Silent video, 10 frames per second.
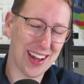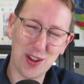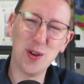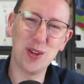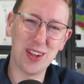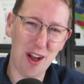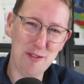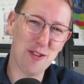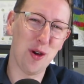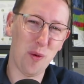I could go
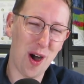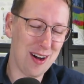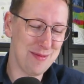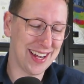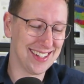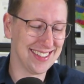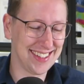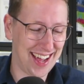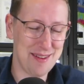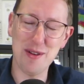for a while because
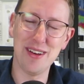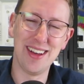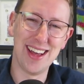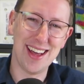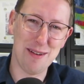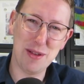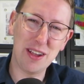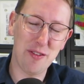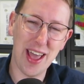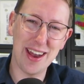I'm a
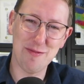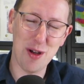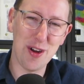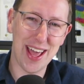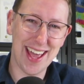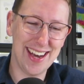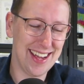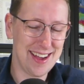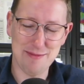big fan of Motorhead,